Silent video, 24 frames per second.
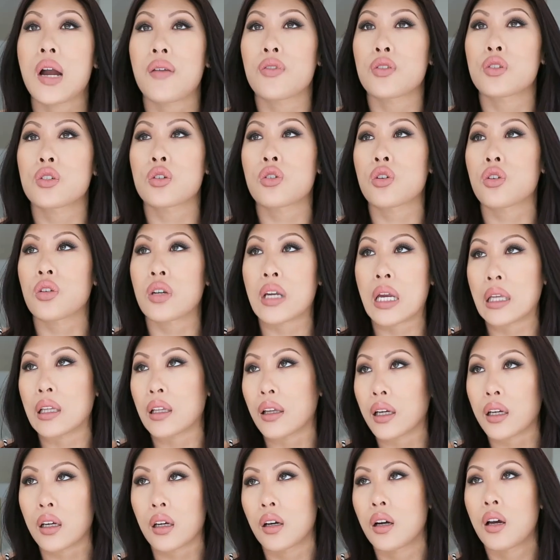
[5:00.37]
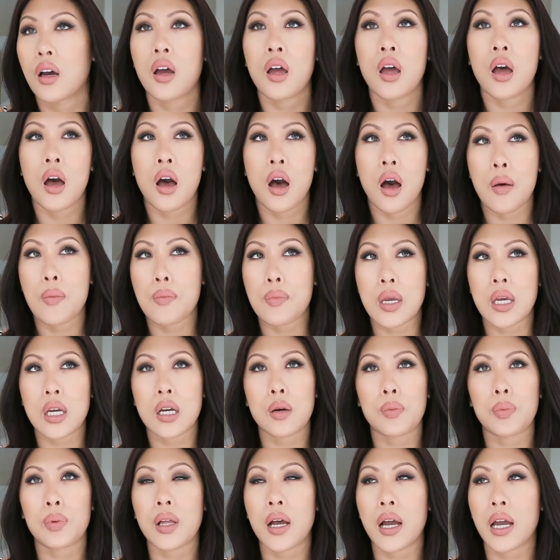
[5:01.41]
ever to create like a
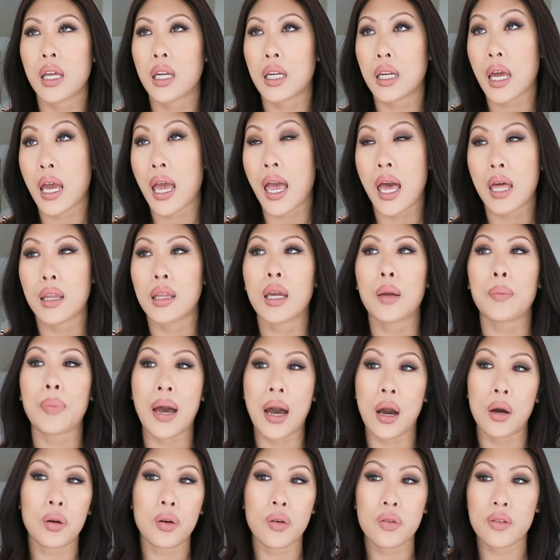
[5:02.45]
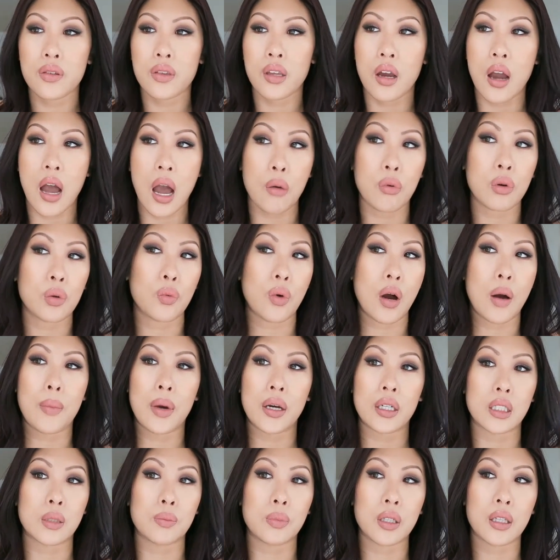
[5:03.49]
makeup line and I had like powders in there, I would want
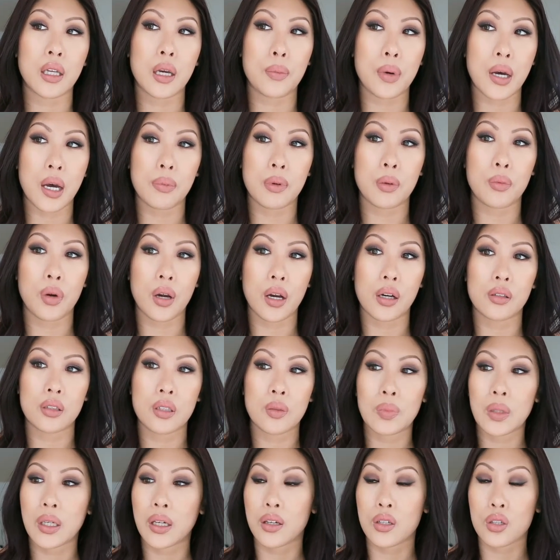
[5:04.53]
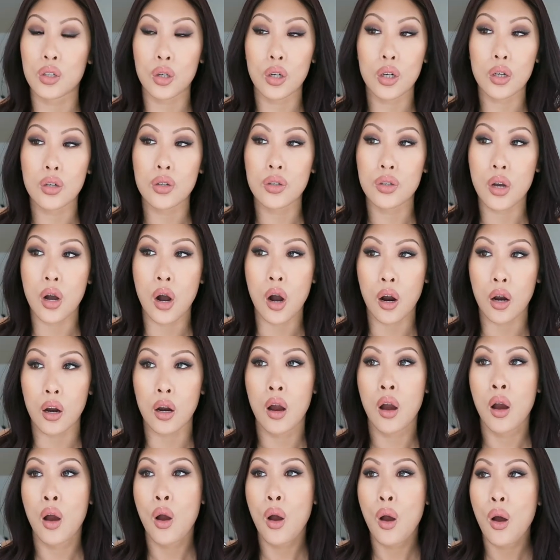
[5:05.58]
mine to be like Bobbi Brown's because hers
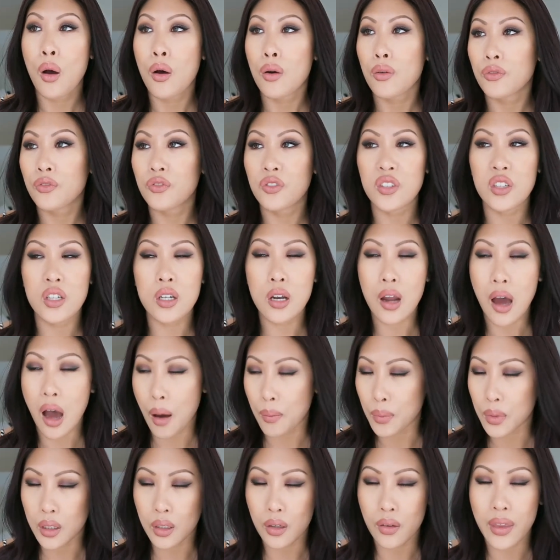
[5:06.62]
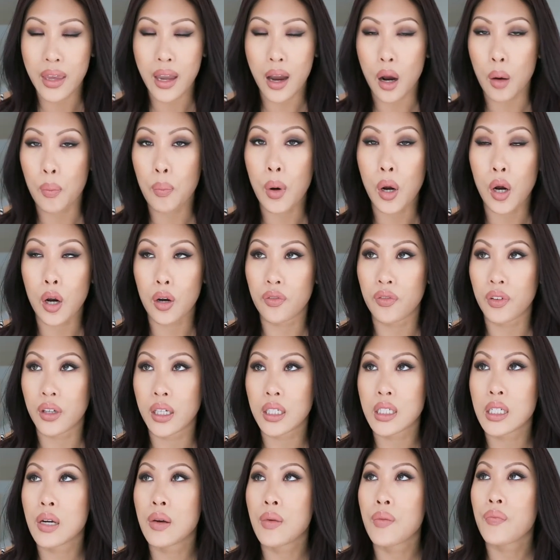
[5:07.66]
are phenomenal. They are
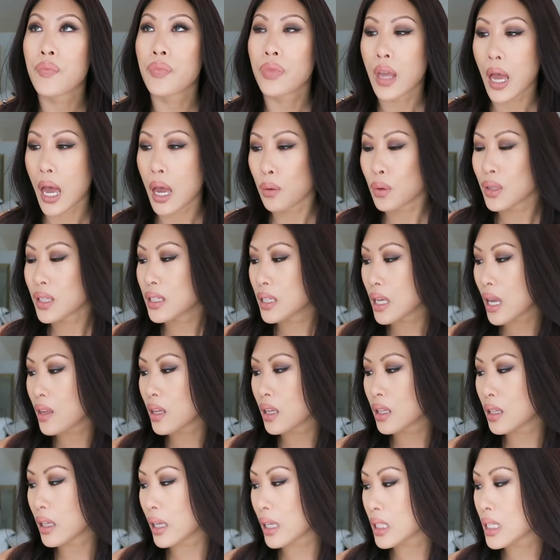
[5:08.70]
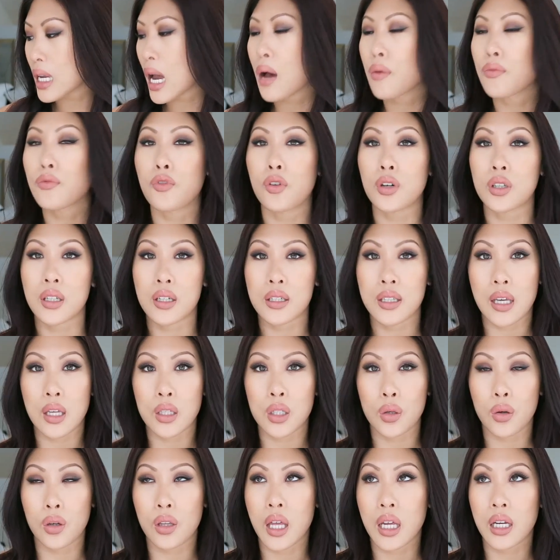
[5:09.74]
perfect. I would say that like Tom Ford does
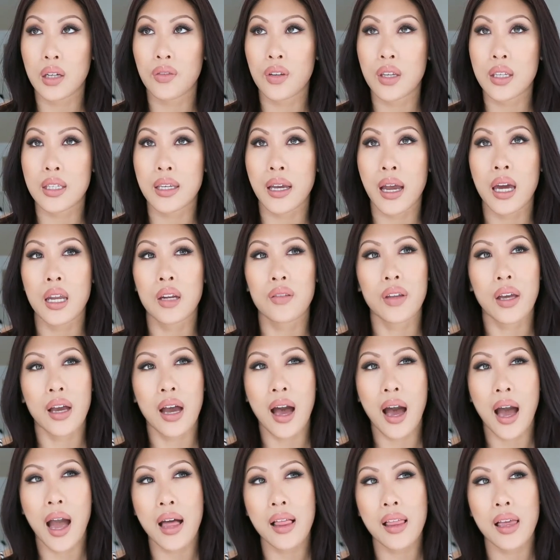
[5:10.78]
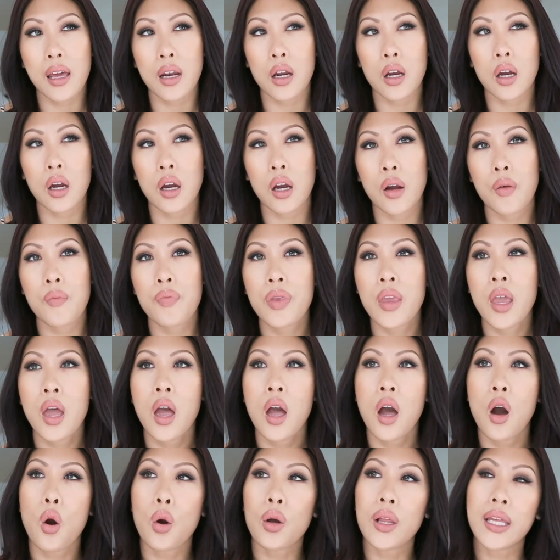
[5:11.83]
that too. A lot of his kind of like highlighter
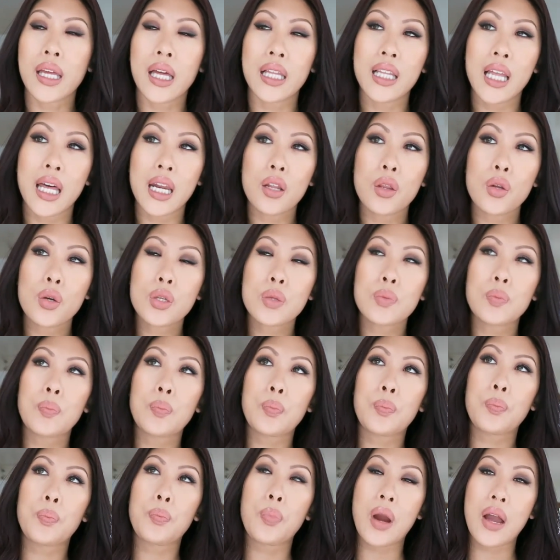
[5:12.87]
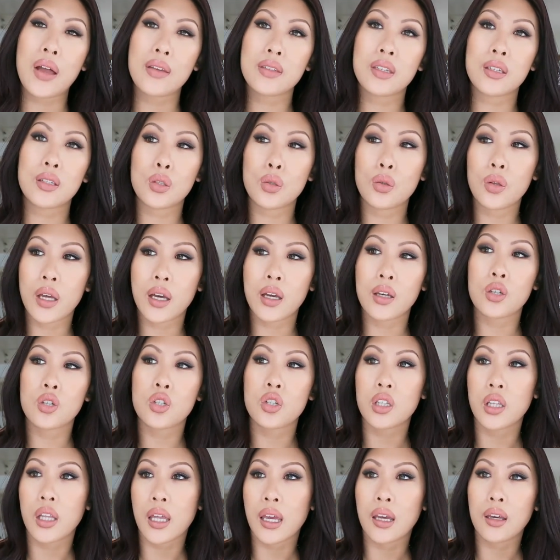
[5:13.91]
or like a lot of those brands that do like a
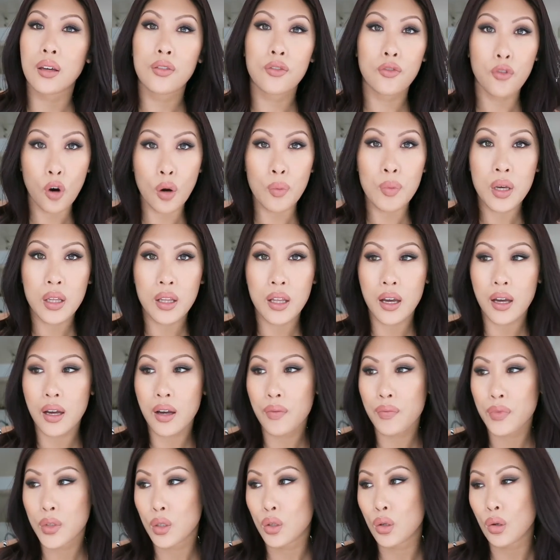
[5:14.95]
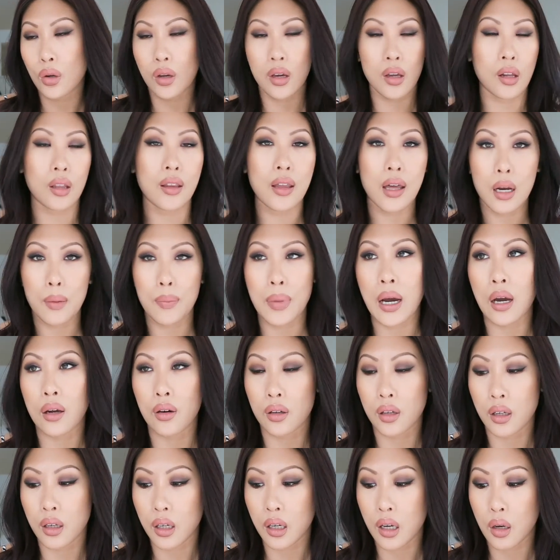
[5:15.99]
gelée formula, you don't get a lot of
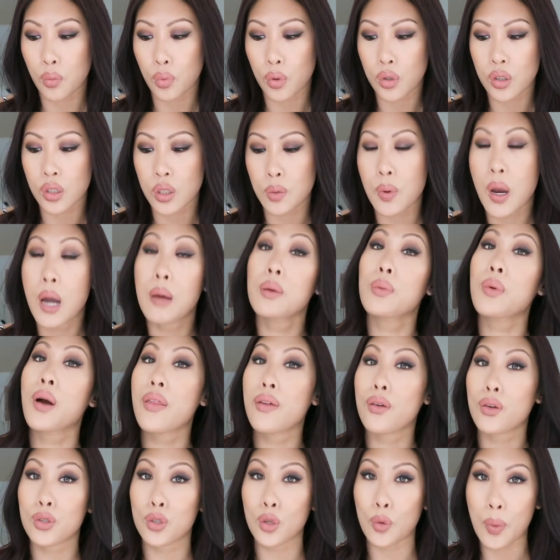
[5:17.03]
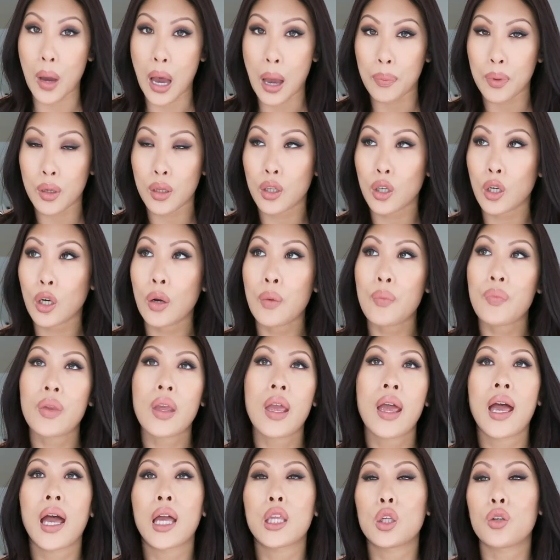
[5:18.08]
powder kick up, which is probably why they're so popular.
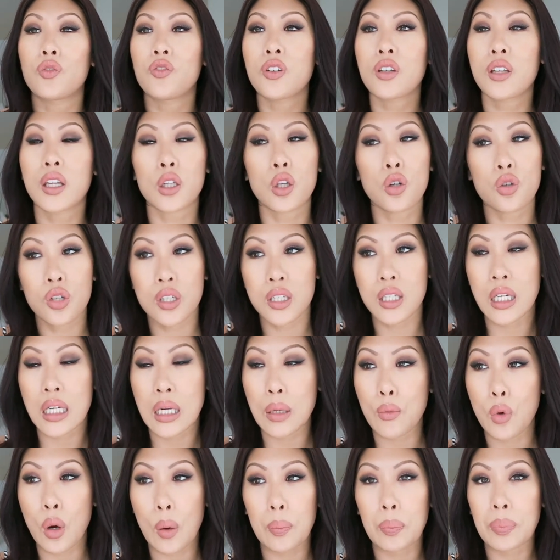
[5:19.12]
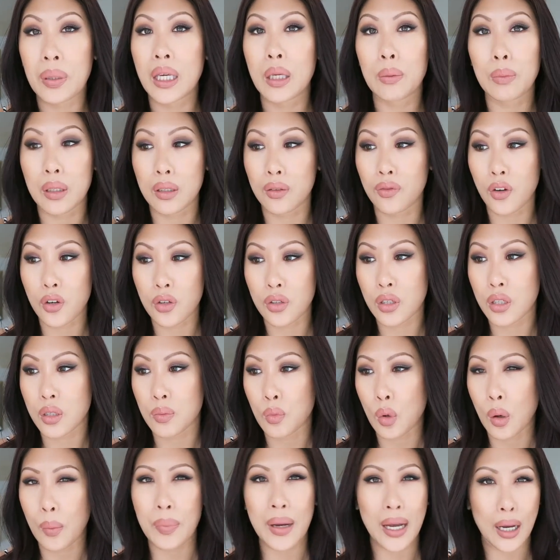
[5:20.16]
And you feel like you're just getting more pigment versus
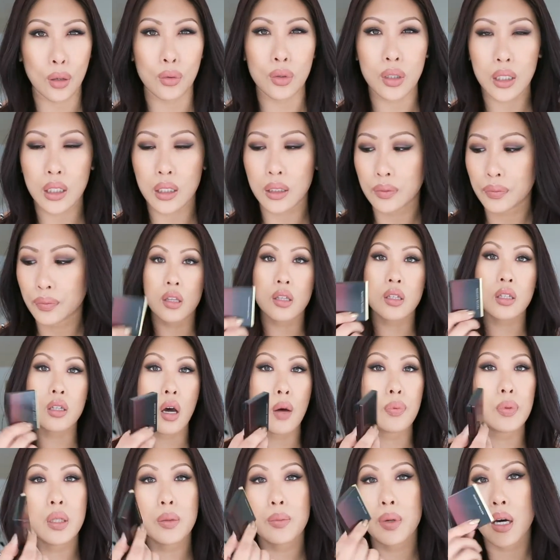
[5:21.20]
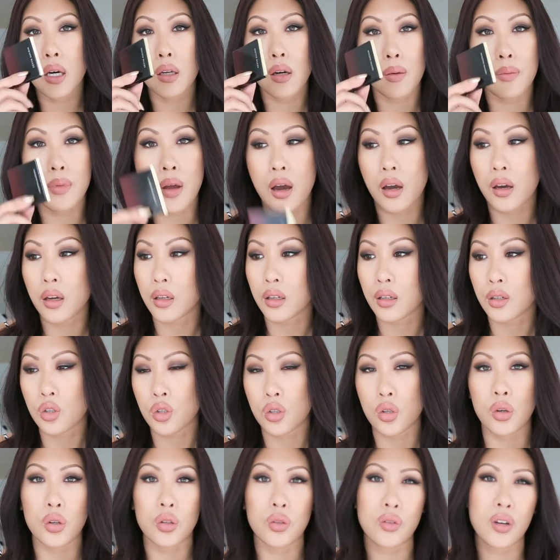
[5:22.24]
more powder. The sculpting powder, I'm not gonna
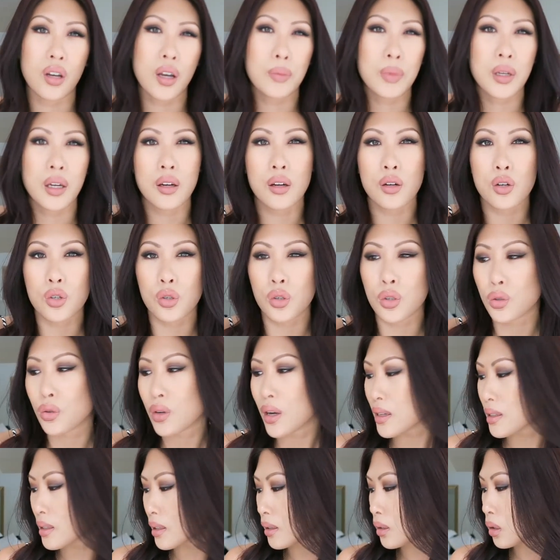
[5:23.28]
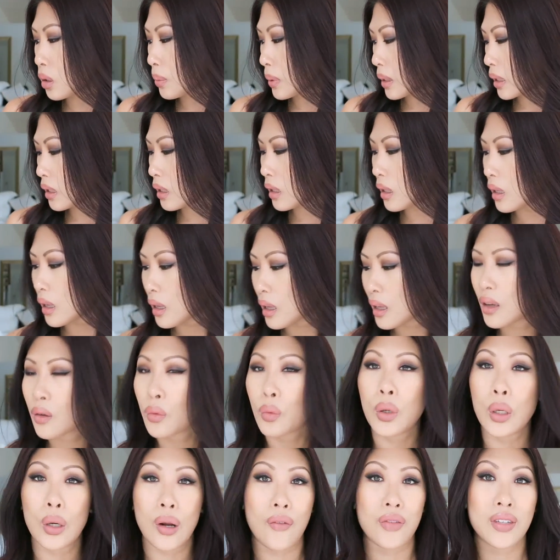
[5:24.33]
show you. I mean, I already showed you guys a little bit.
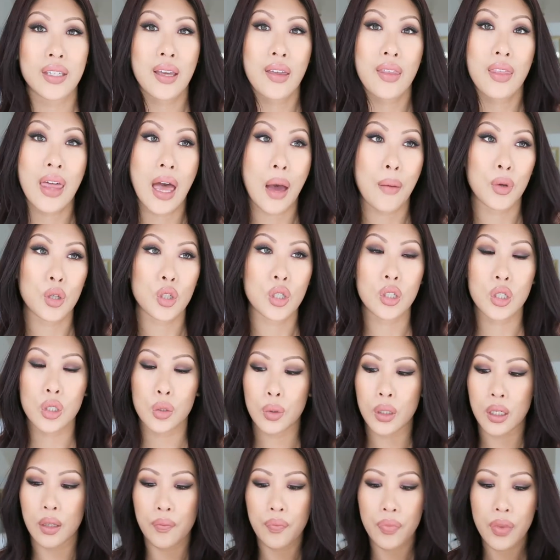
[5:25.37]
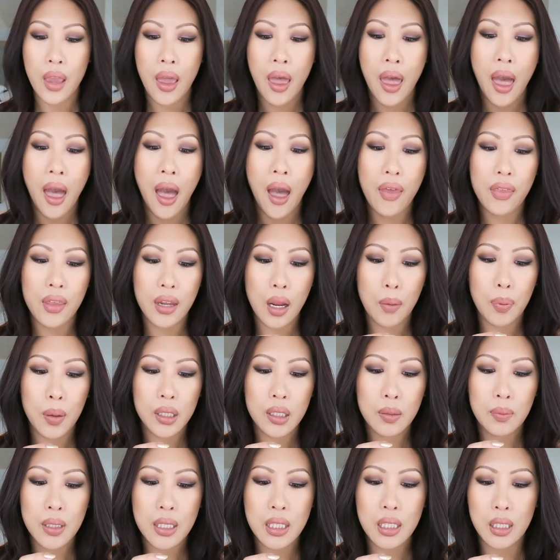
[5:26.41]
We don't have to get that much into it. And then I
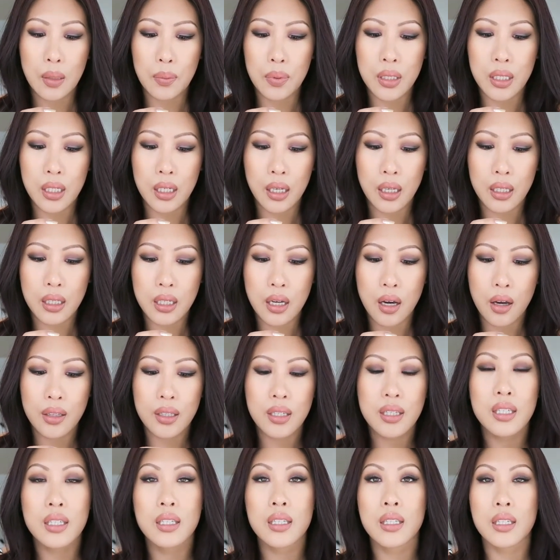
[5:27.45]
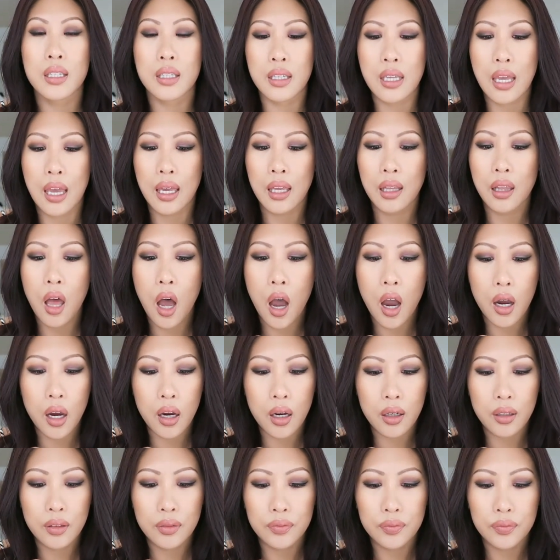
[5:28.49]
picked up this lipstick. It's called
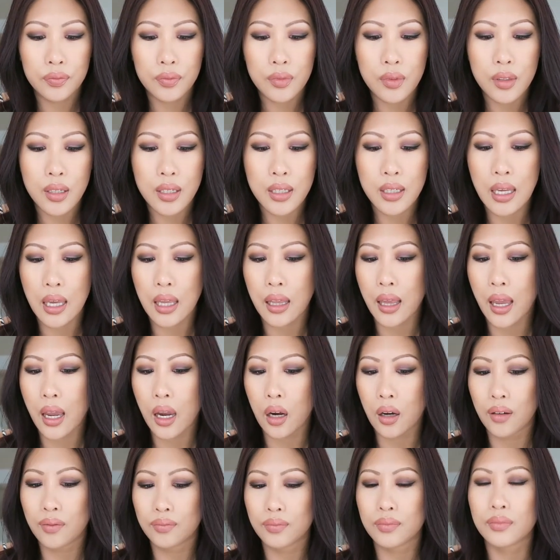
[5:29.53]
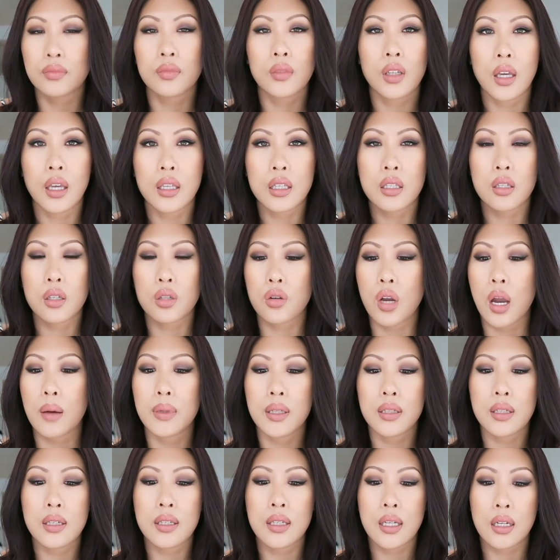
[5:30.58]
Saylair. Saylair. It's
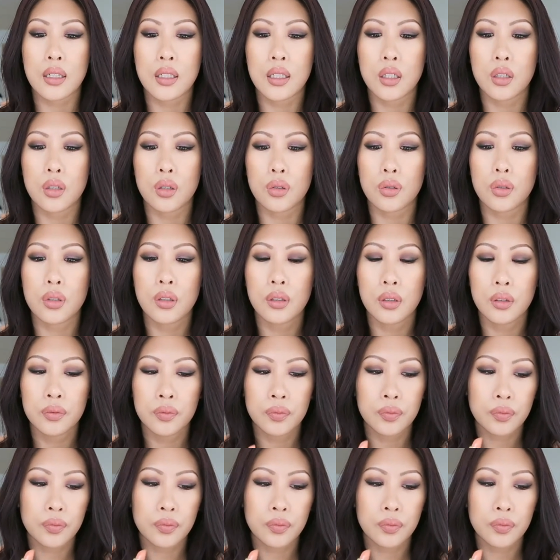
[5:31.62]
described as a sandy nude.